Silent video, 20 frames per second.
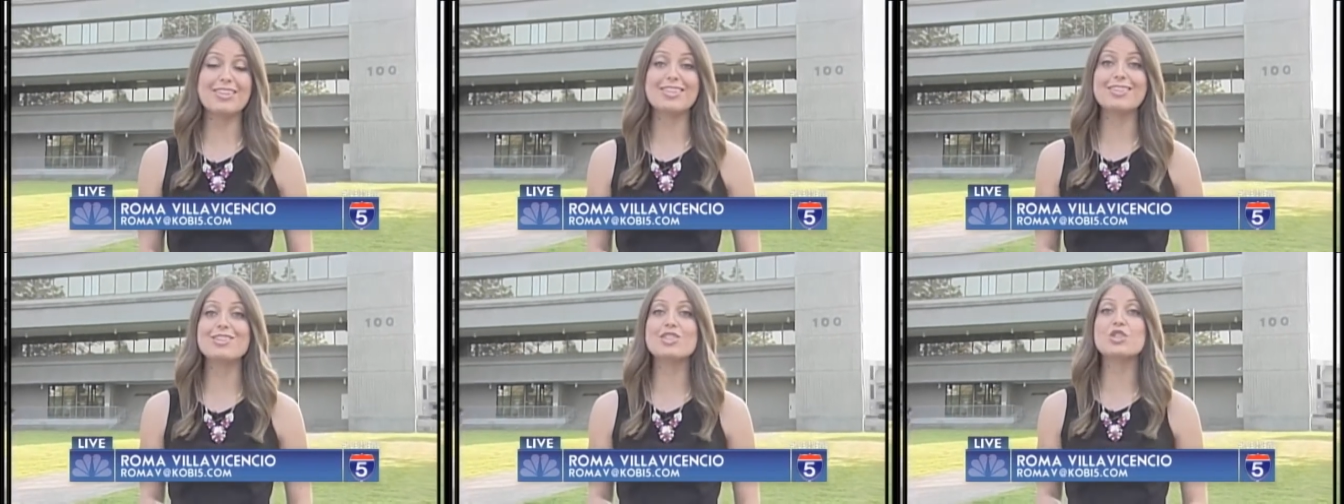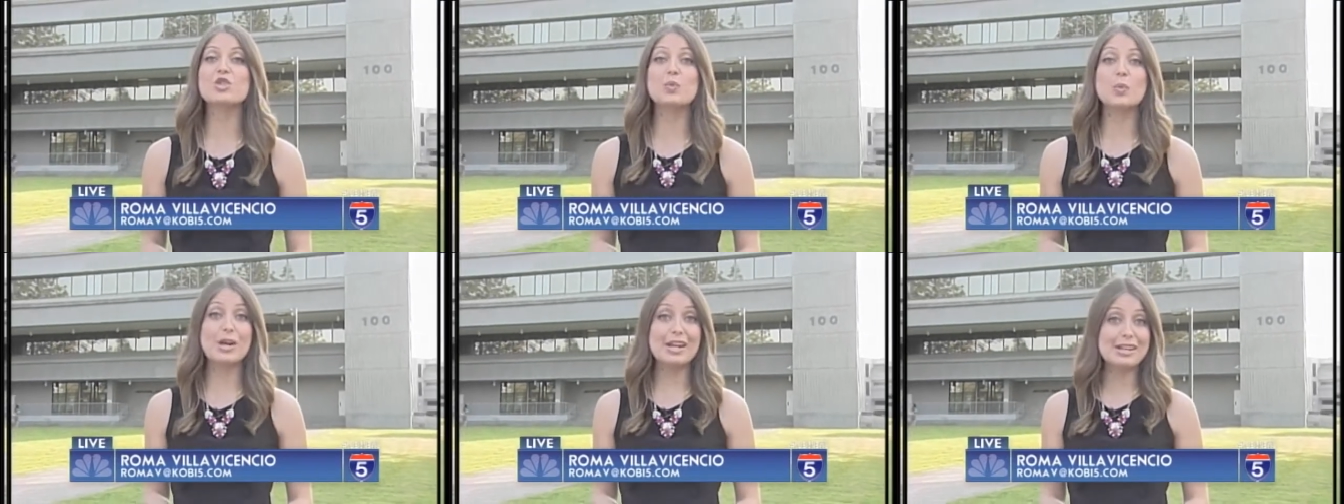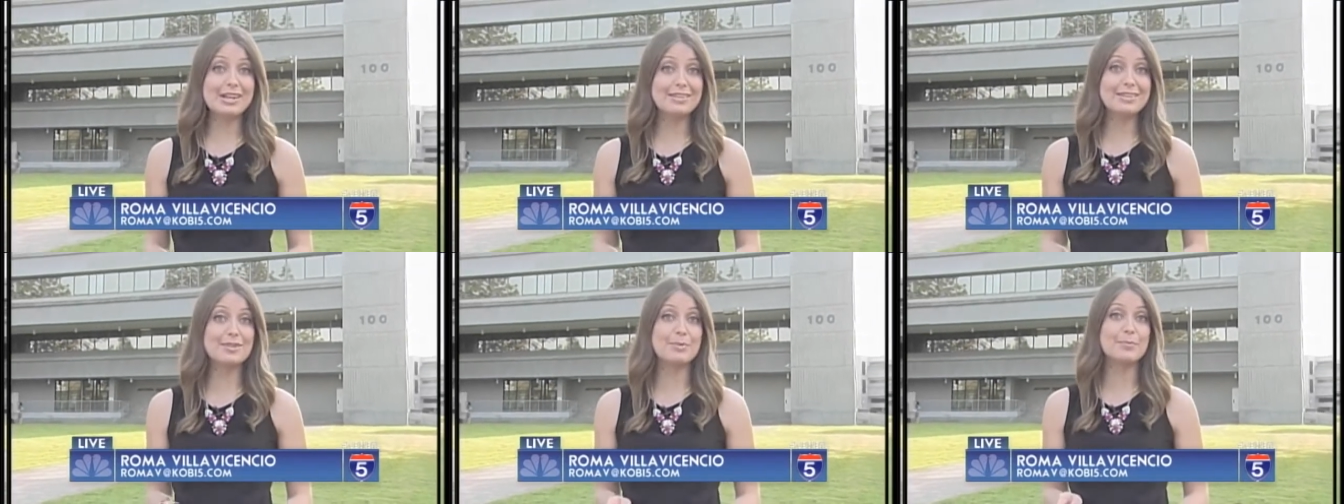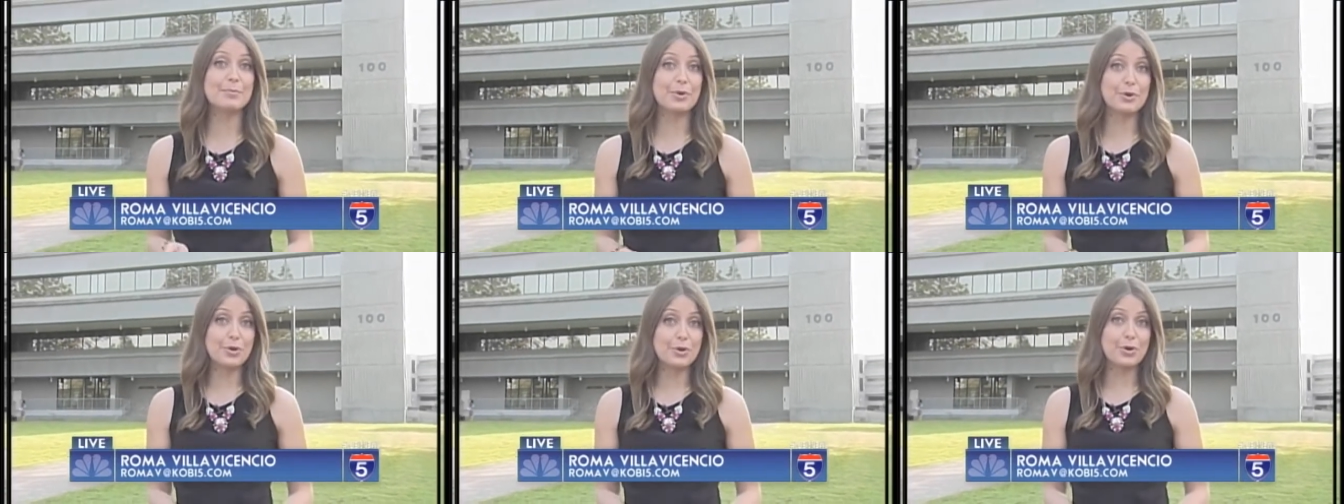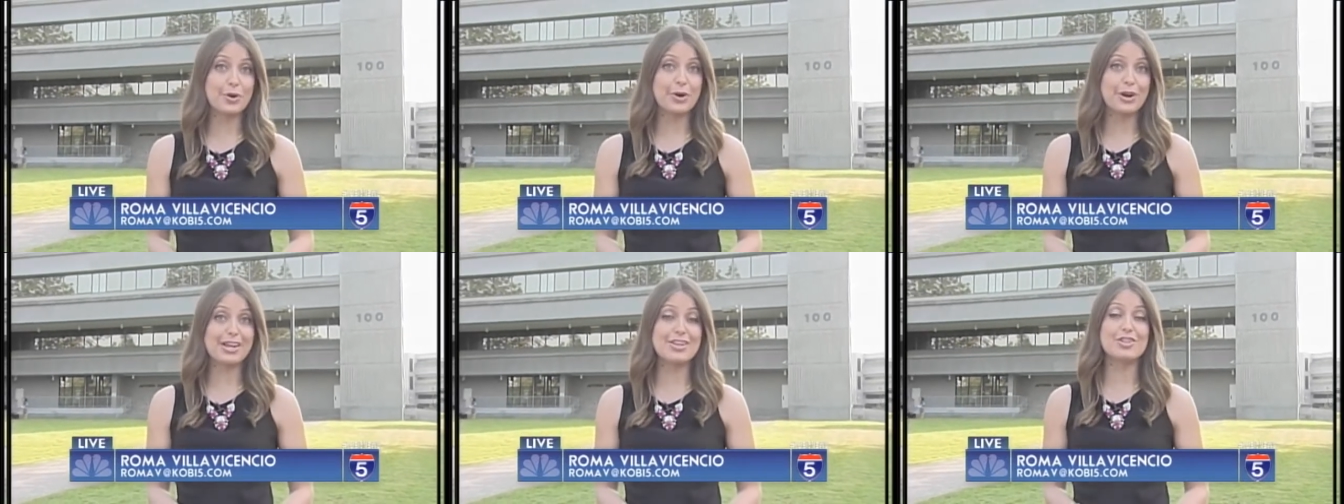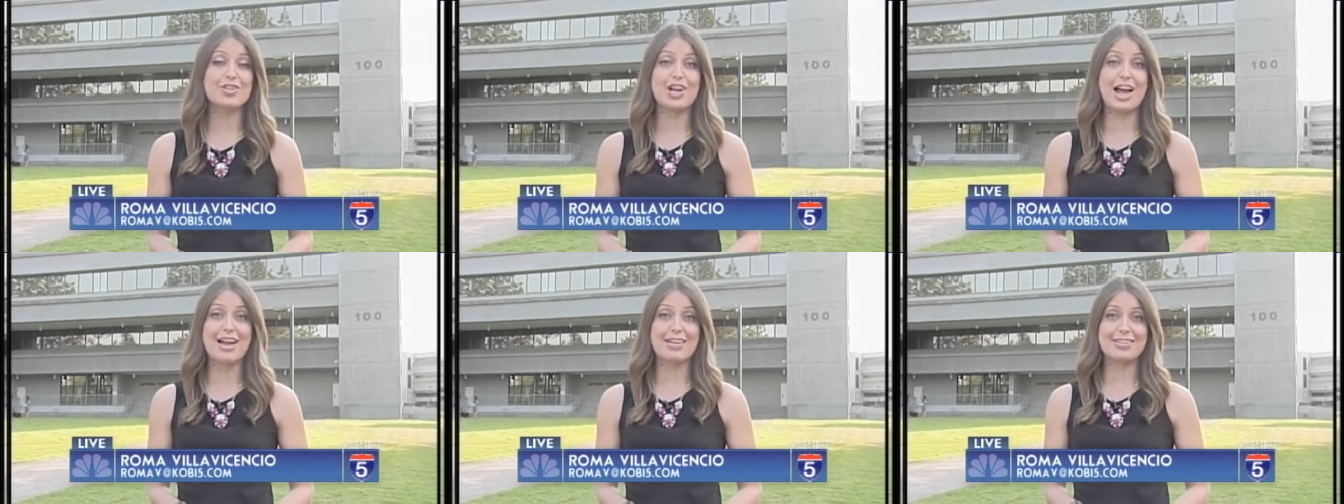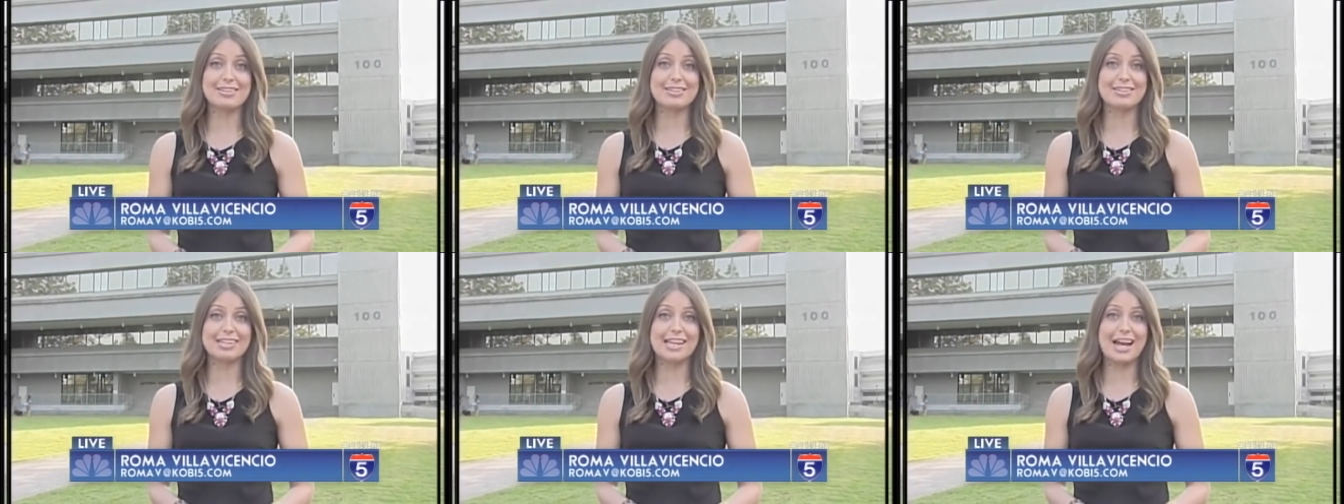the sweetest murderer in
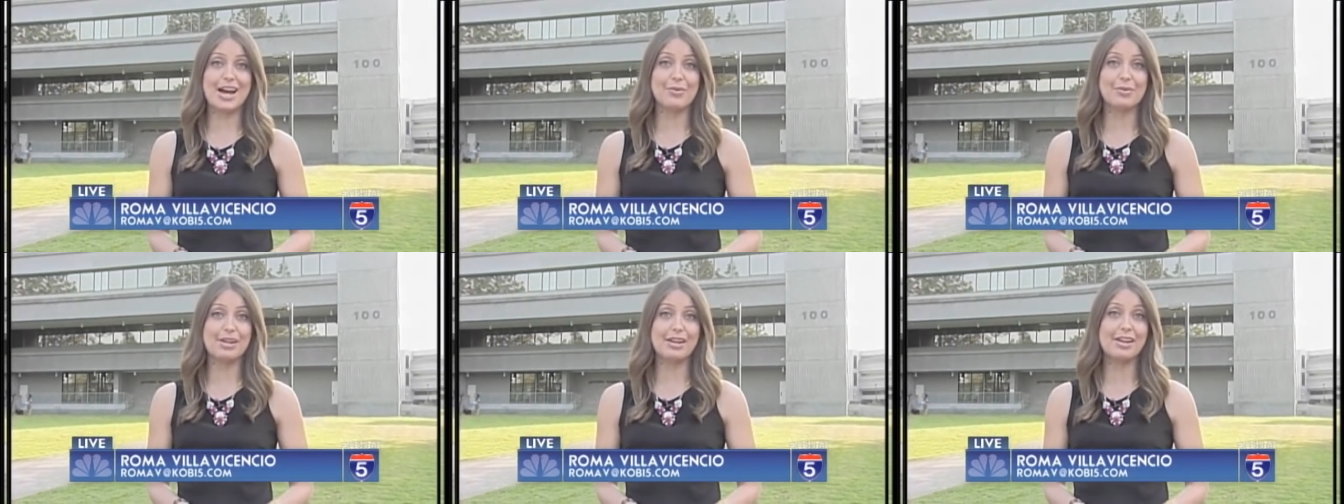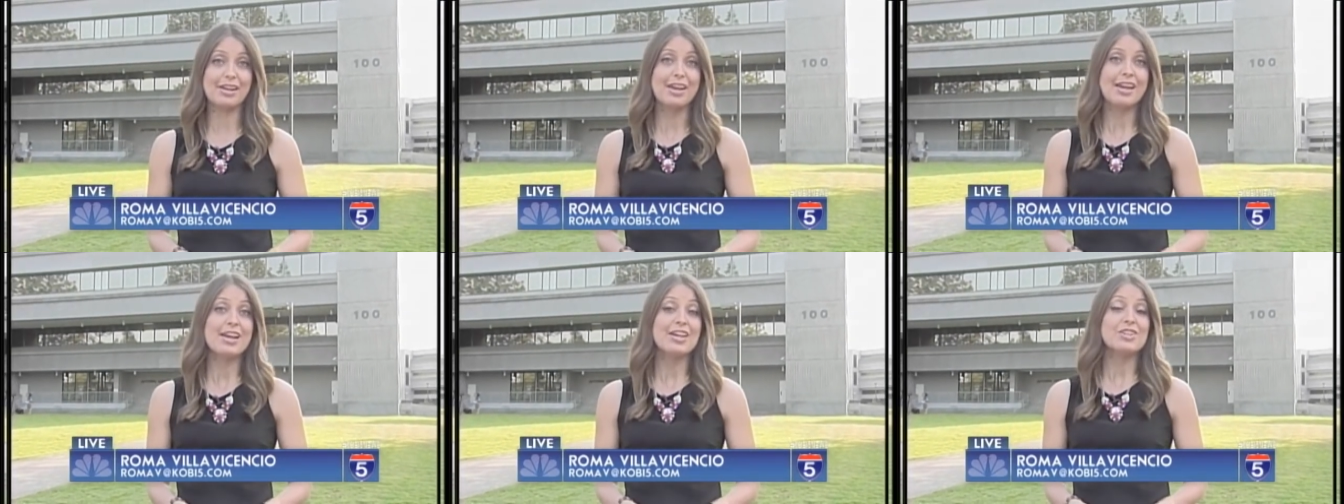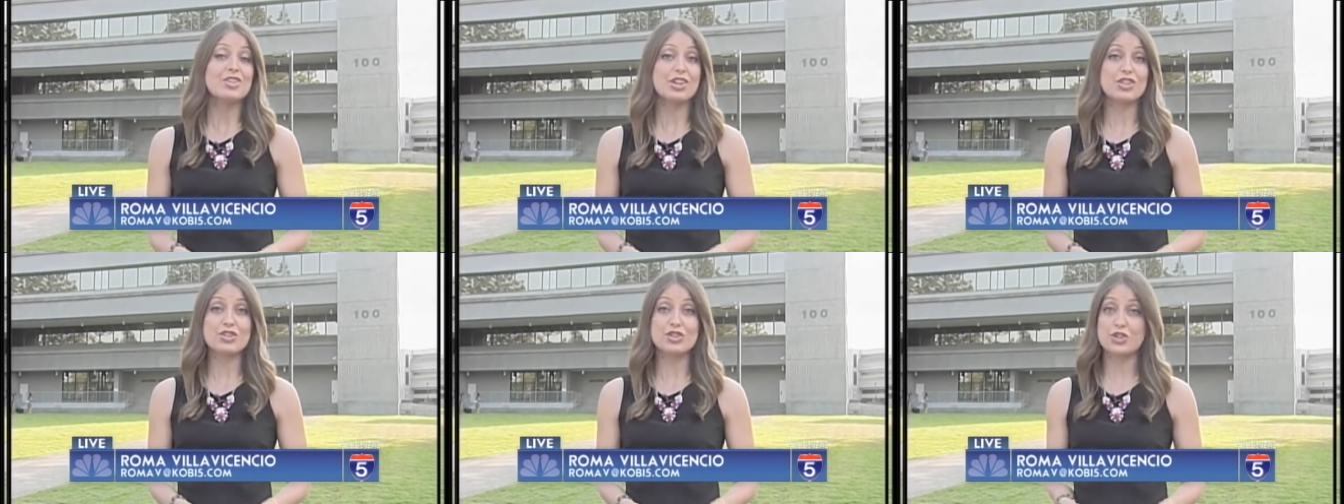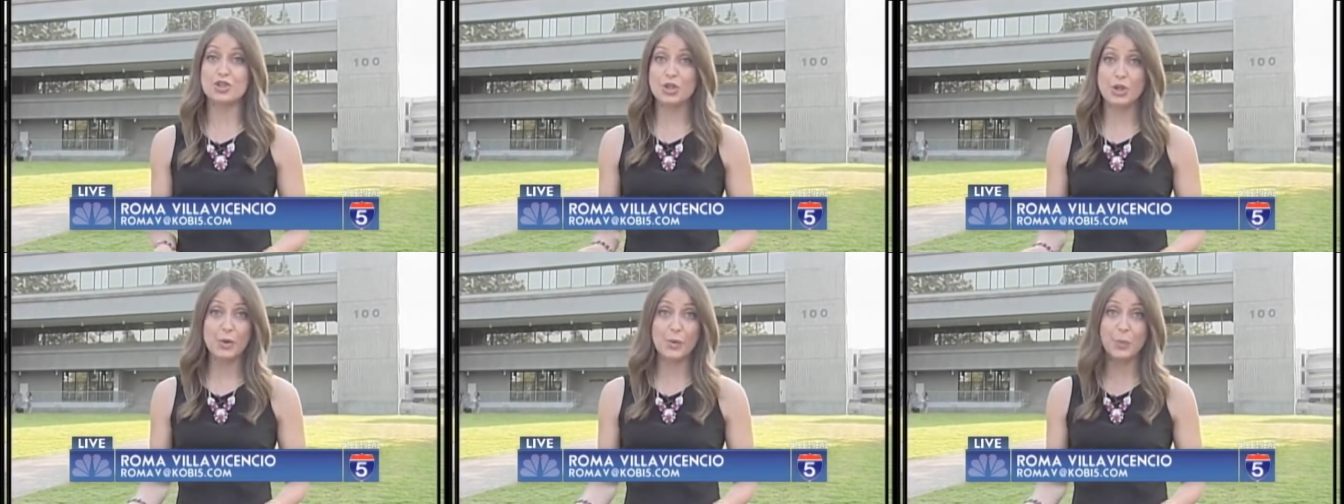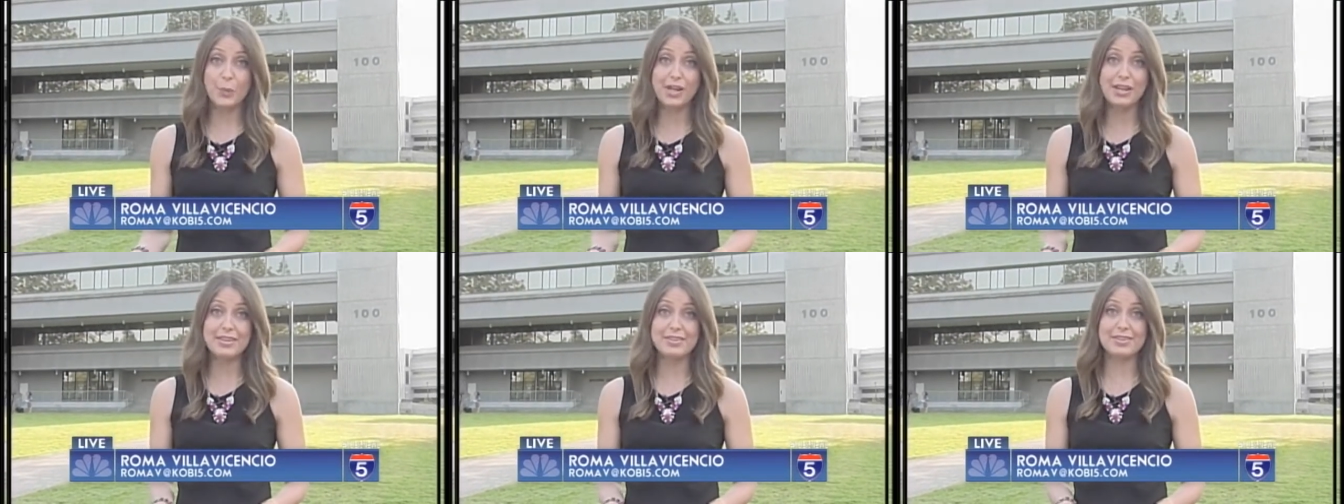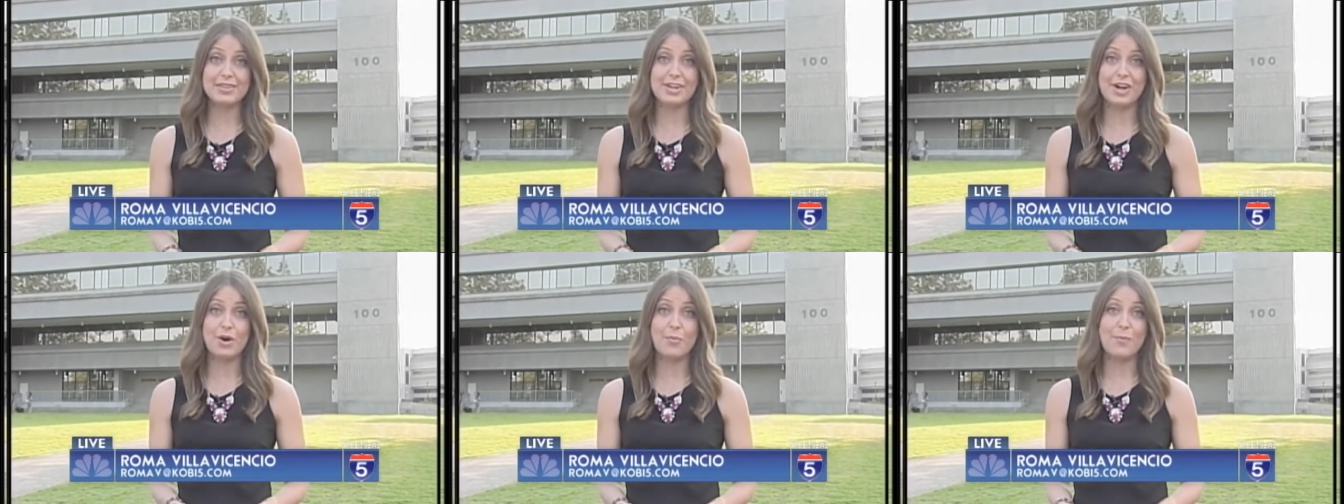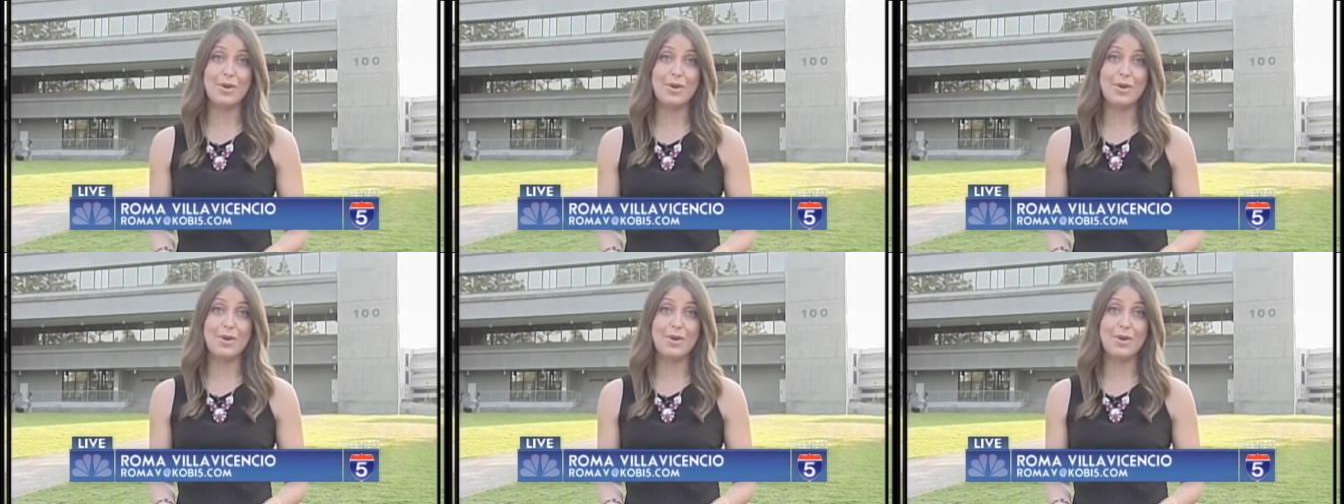Jackson County just two weeks ago.